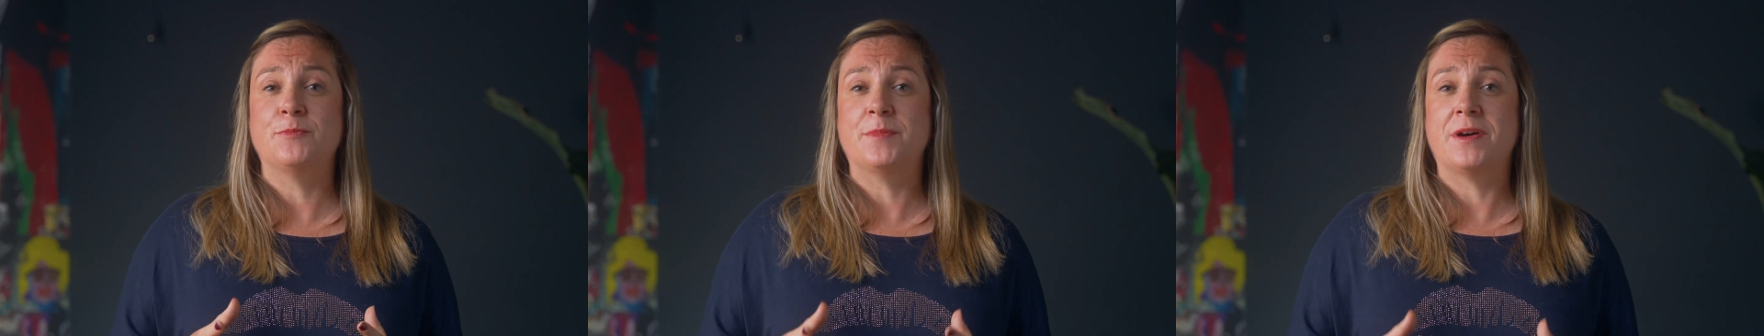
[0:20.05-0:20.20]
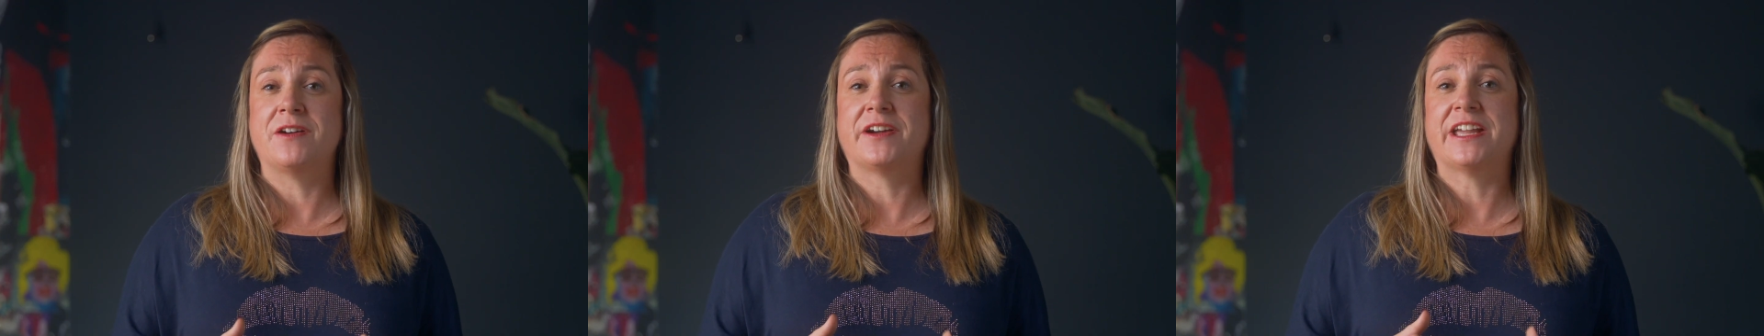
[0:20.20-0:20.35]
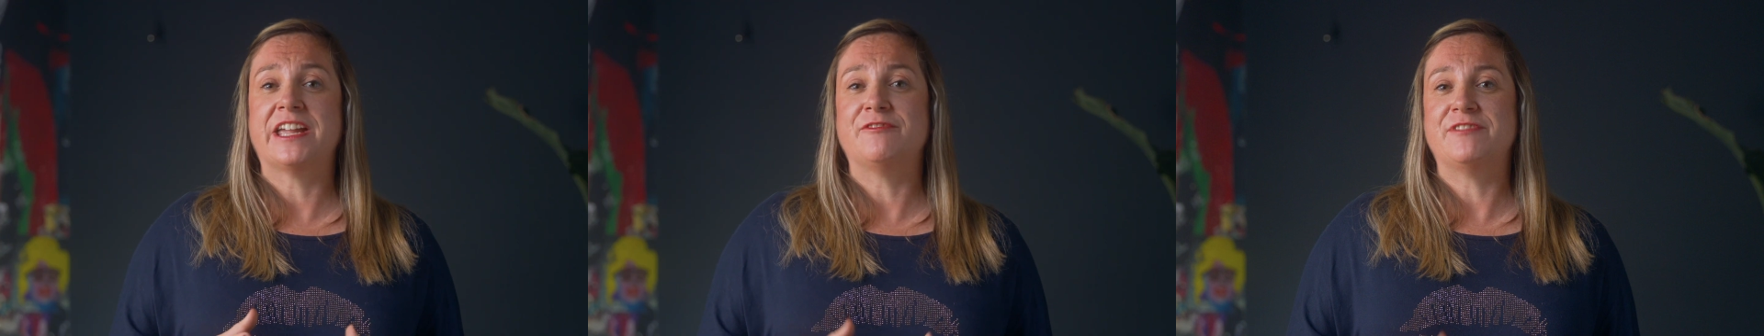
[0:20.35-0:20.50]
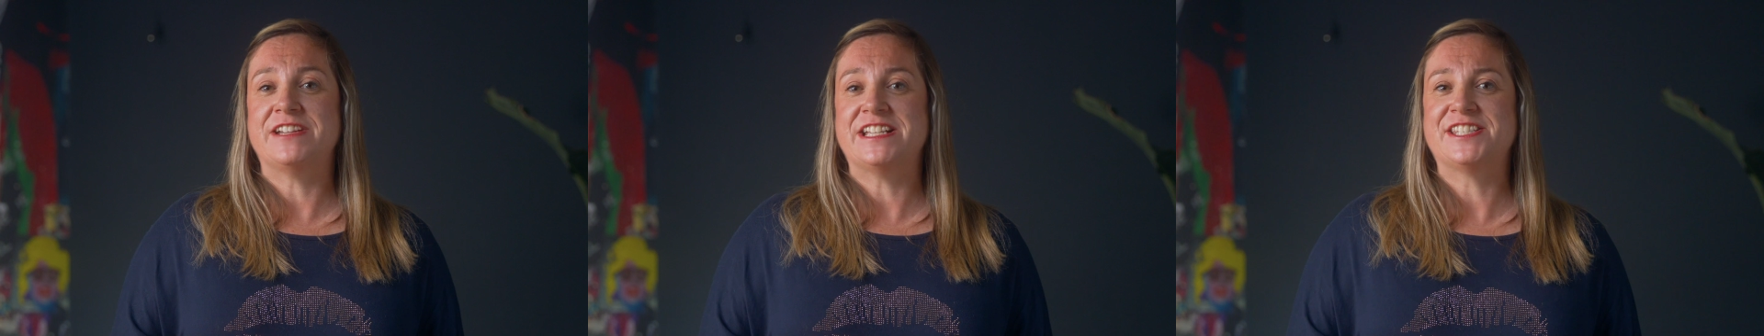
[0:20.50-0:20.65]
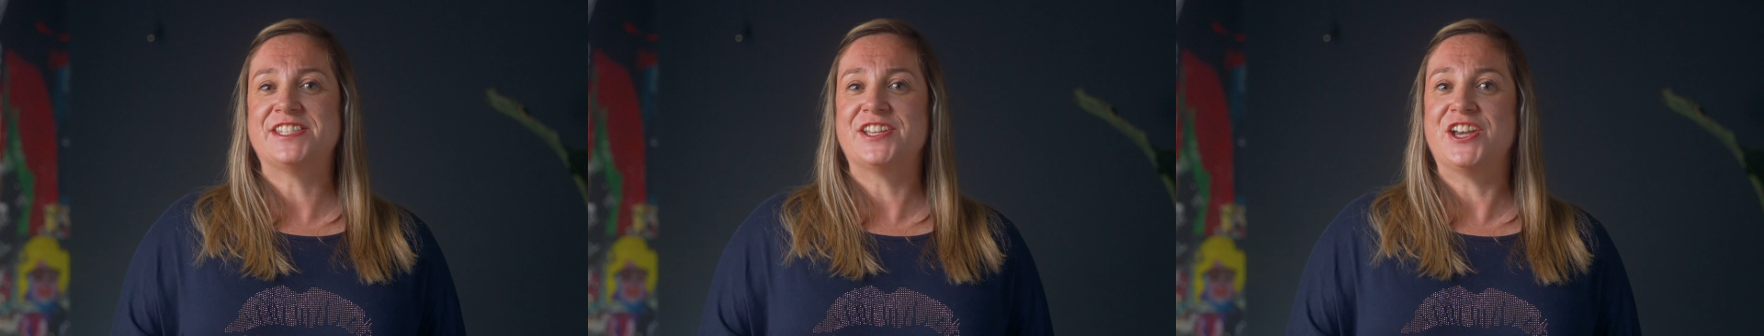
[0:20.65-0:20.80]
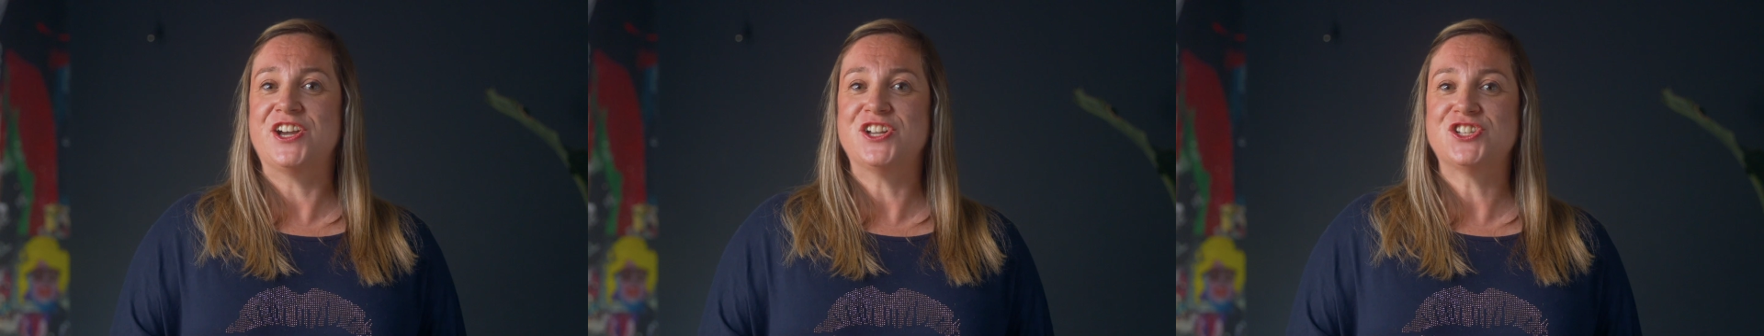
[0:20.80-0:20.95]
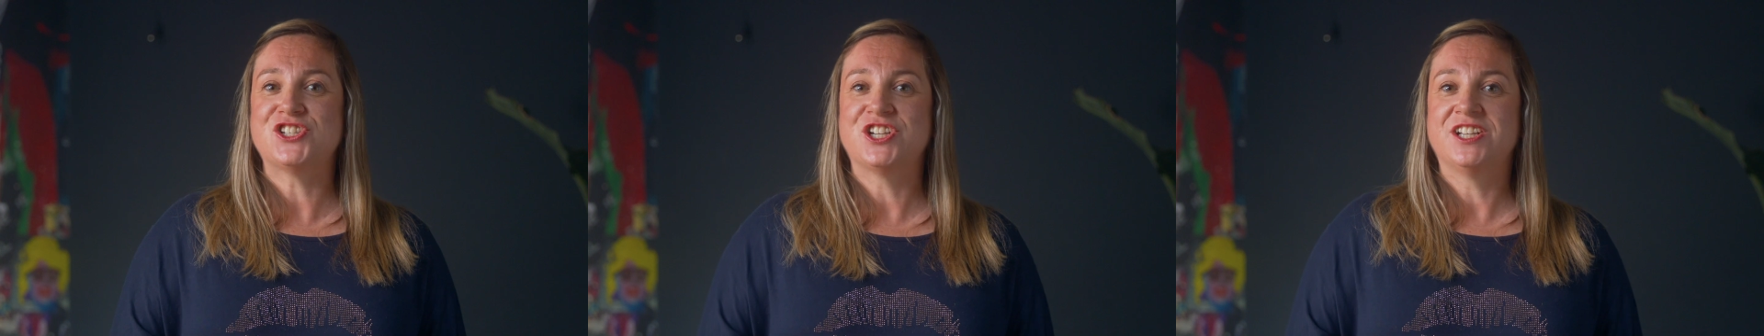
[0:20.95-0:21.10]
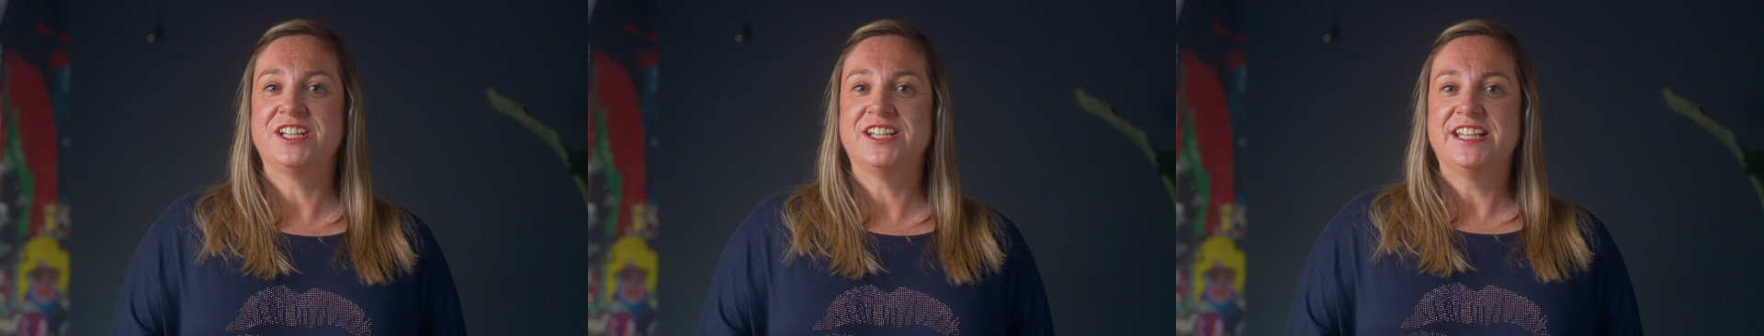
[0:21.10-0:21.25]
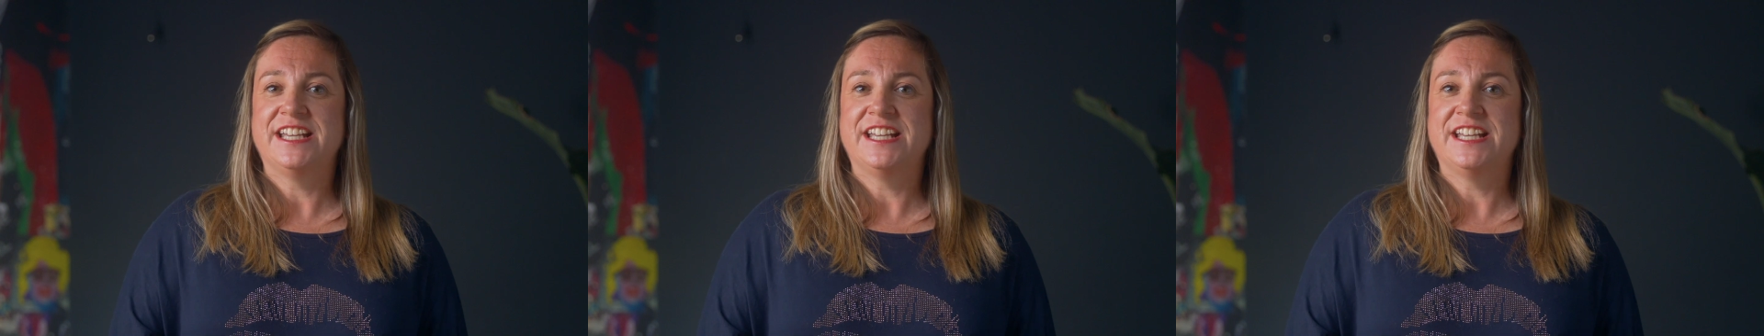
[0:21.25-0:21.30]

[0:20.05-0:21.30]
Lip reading: market research.